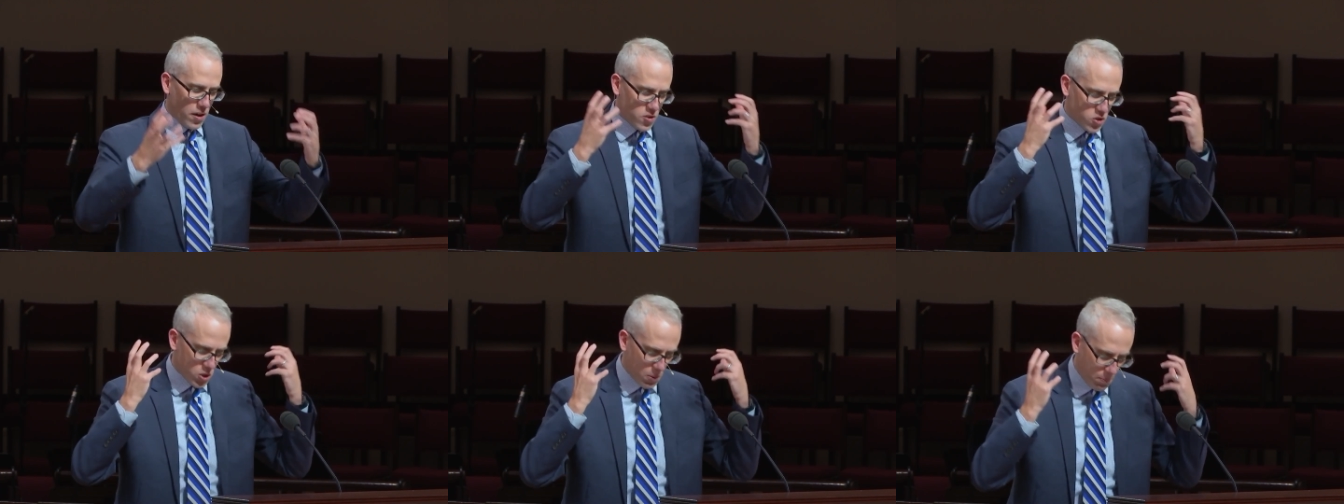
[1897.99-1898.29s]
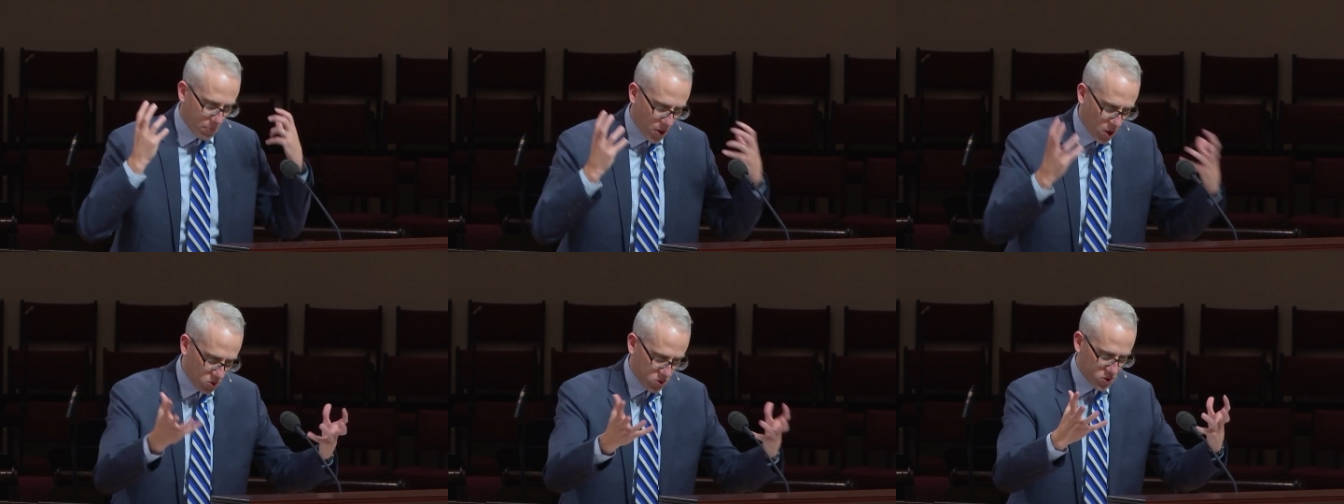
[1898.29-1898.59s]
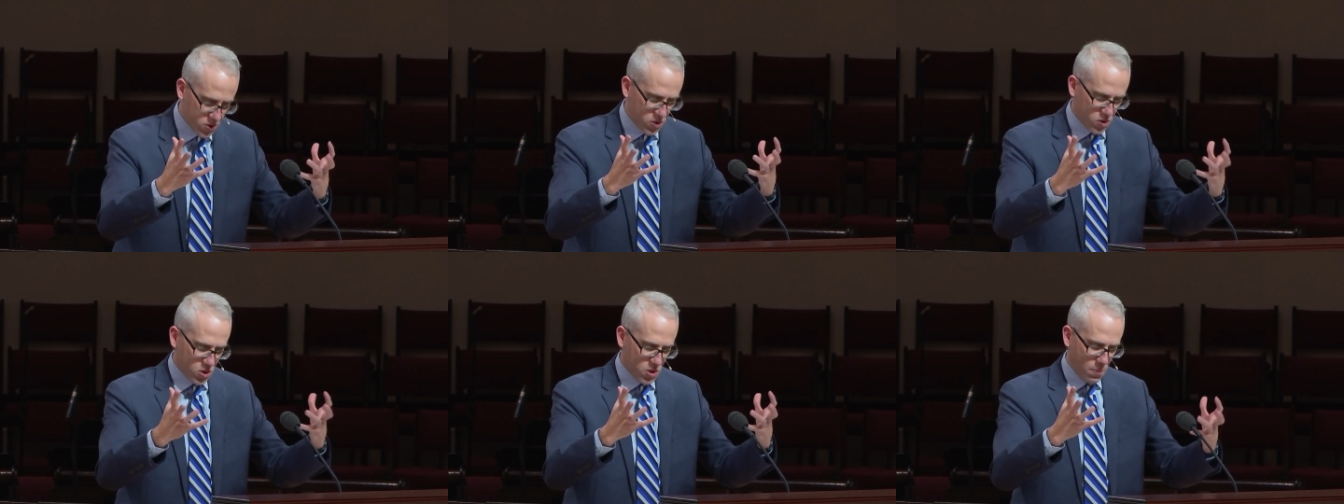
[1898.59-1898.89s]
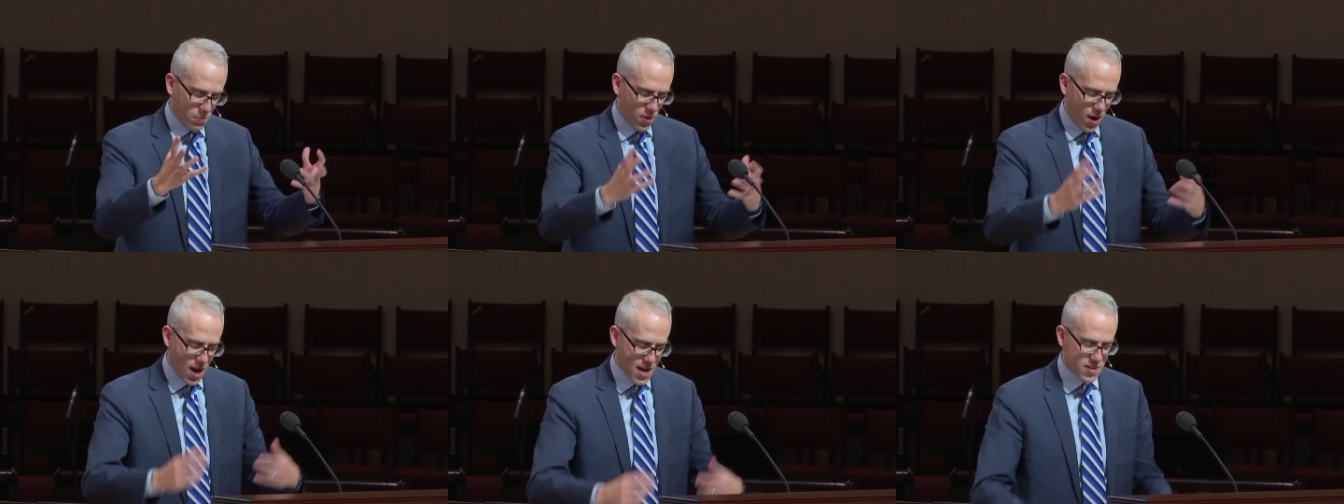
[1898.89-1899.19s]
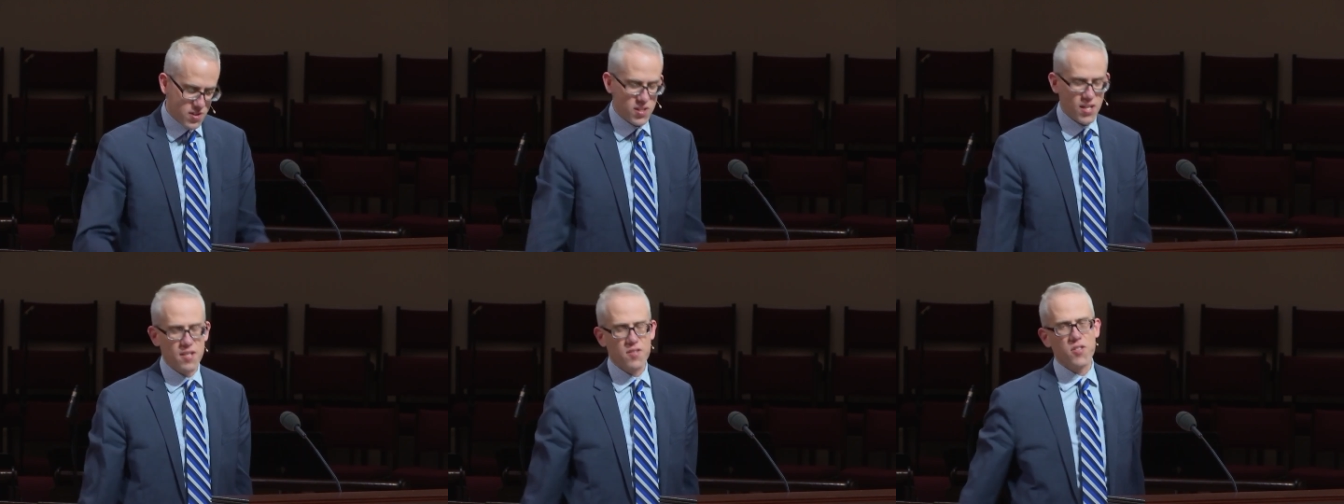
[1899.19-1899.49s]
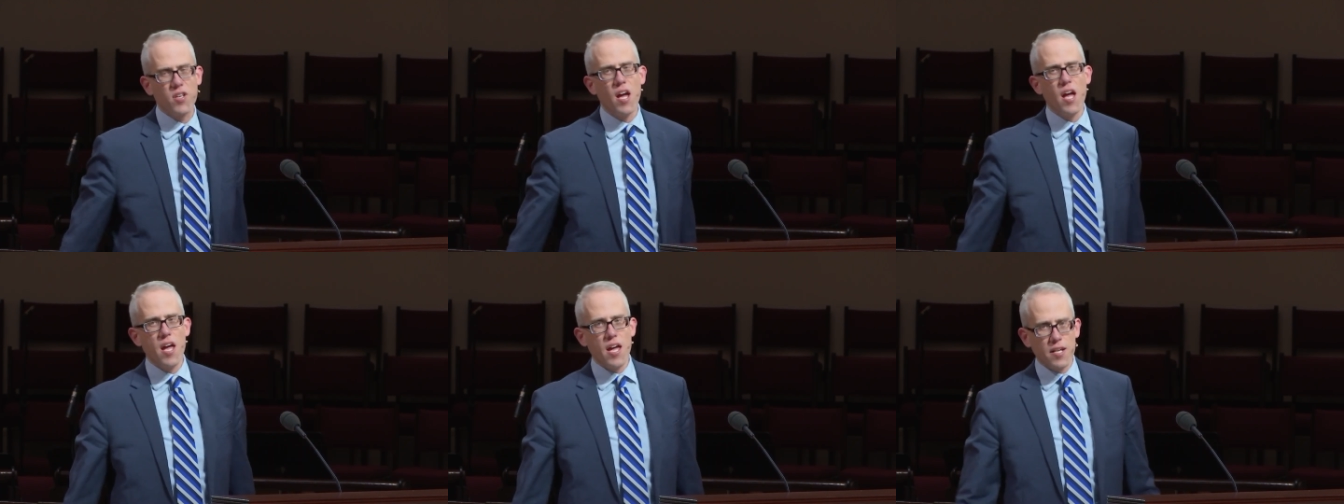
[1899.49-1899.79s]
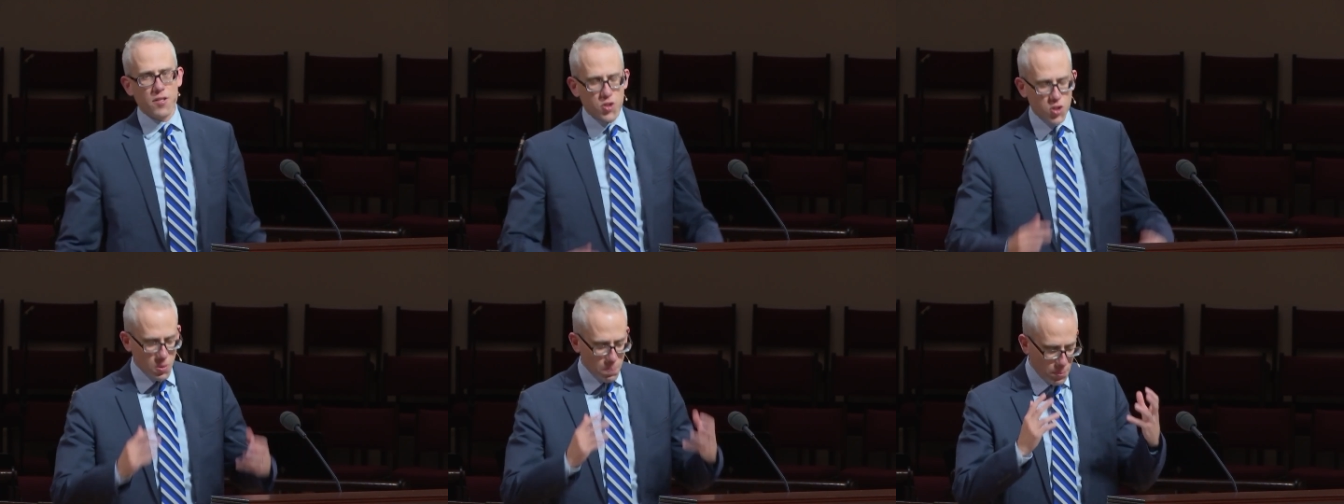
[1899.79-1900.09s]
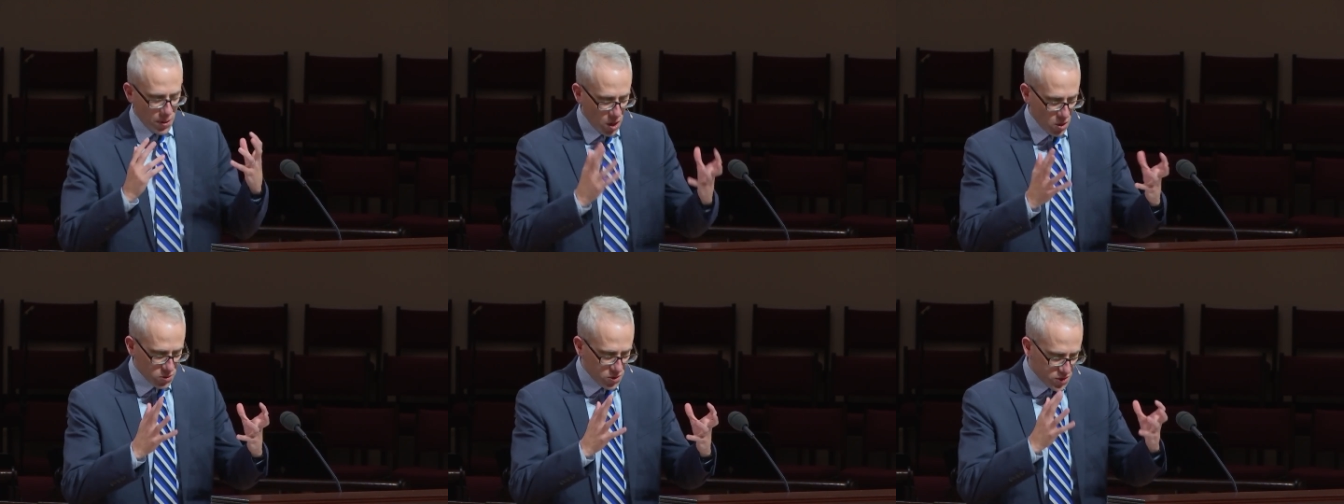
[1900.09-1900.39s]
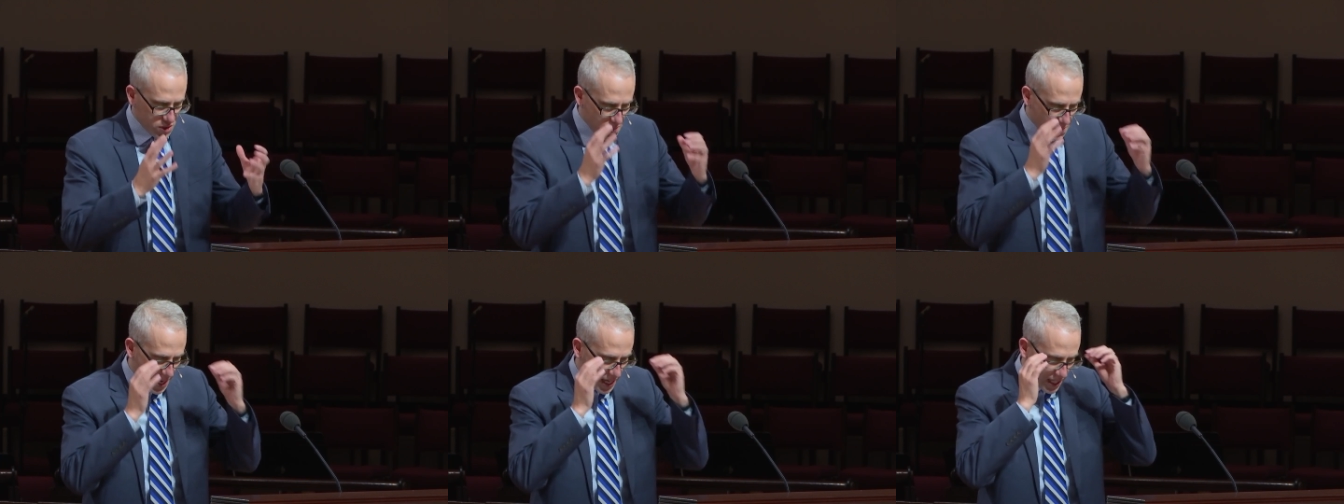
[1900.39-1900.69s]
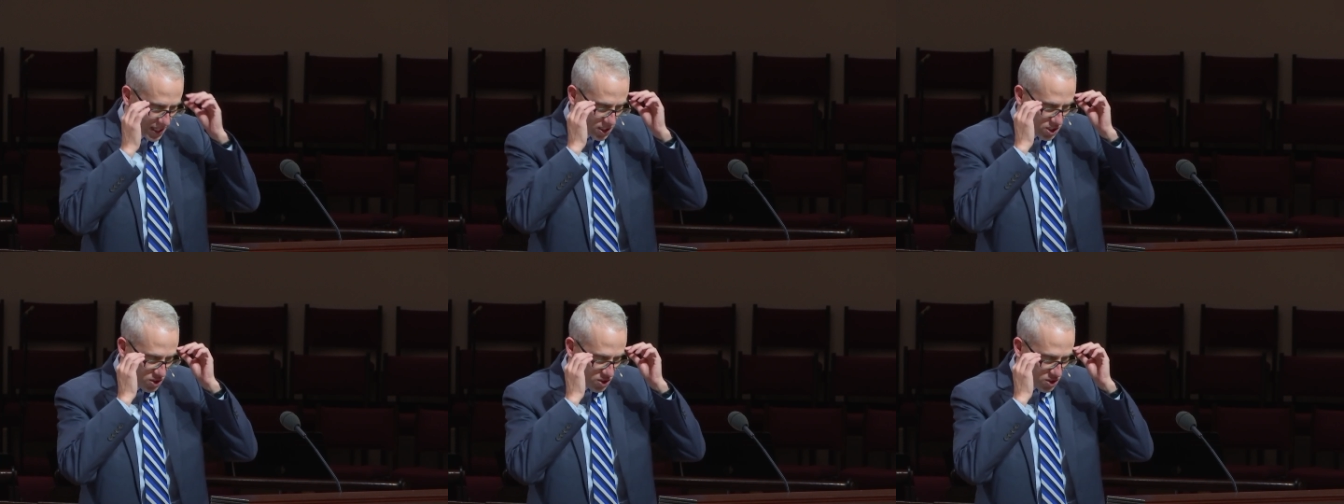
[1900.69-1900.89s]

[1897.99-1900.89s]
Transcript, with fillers: It's supposed to surprise us. It's supposed to make